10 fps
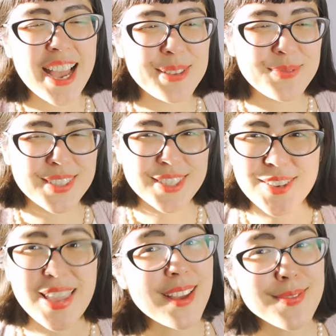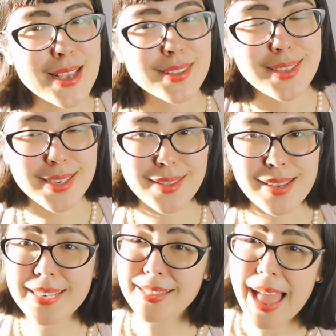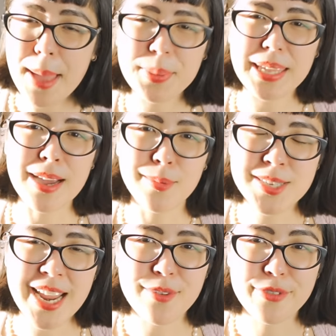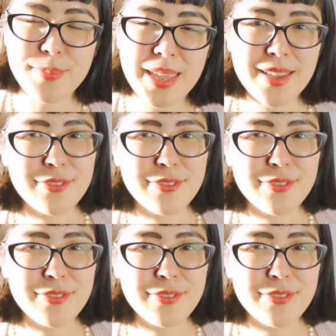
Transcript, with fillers: Um, so yeah, that's a little a little happy update for me.